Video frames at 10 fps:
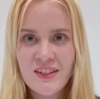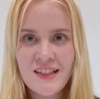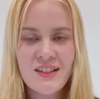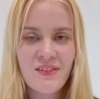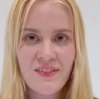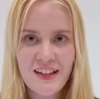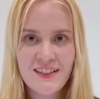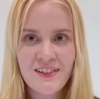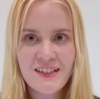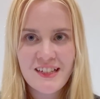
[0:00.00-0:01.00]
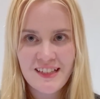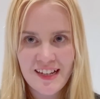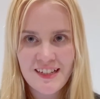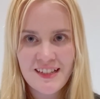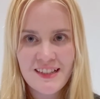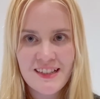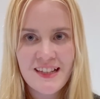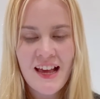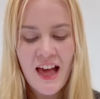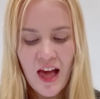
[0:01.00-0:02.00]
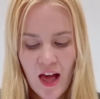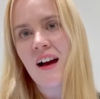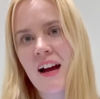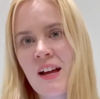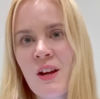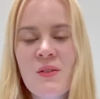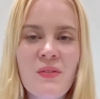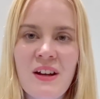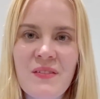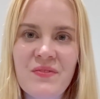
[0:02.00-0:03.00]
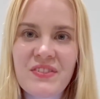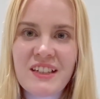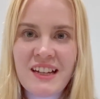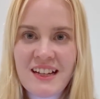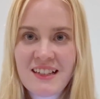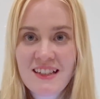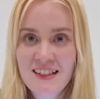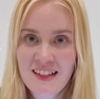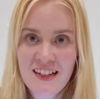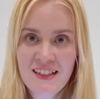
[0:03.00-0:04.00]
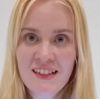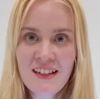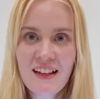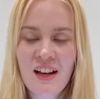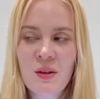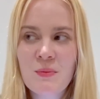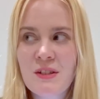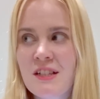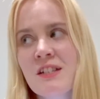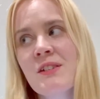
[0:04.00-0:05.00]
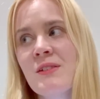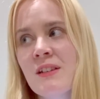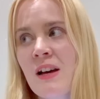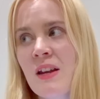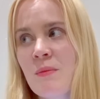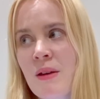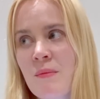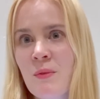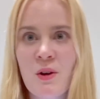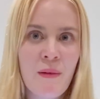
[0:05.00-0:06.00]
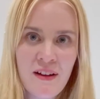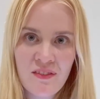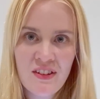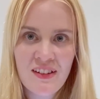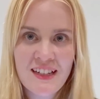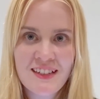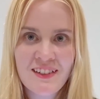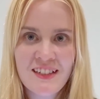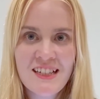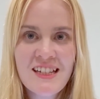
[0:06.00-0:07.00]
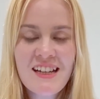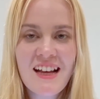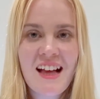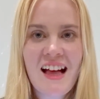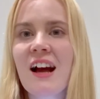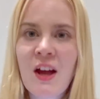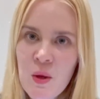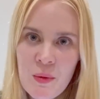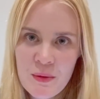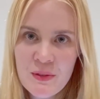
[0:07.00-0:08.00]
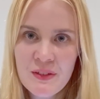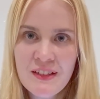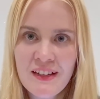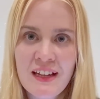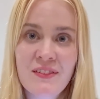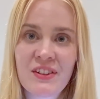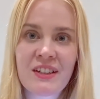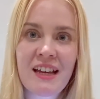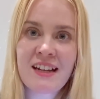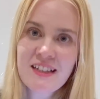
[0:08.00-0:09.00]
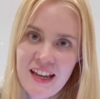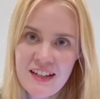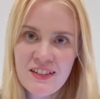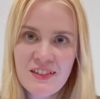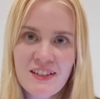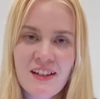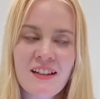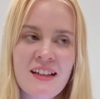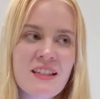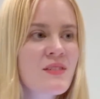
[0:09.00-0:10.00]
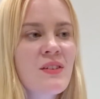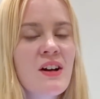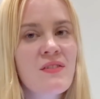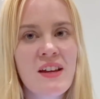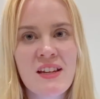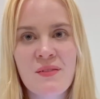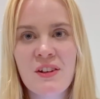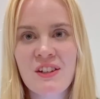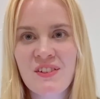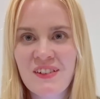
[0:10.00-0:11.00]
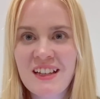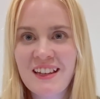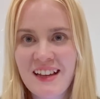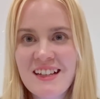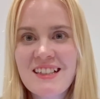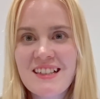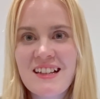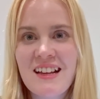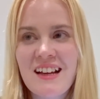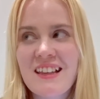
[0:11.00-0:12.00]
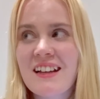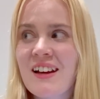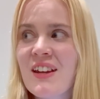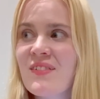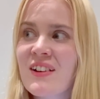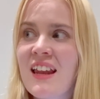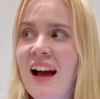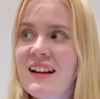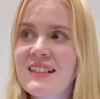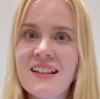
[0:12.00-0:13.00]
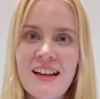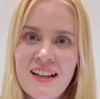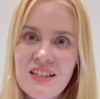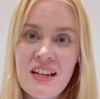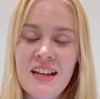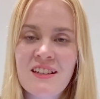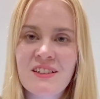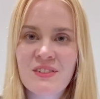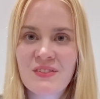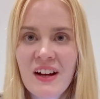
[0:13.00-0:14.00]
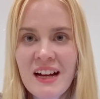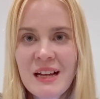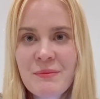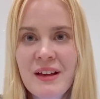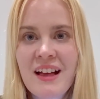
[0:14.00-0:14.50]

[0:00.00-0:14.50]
to these reflexology sessions. I hope today's session helped you learn a bit more about reflexology. I hope it was also kind of good educational style ASMR for anyone who really likes a kind of relaxing educational vibe.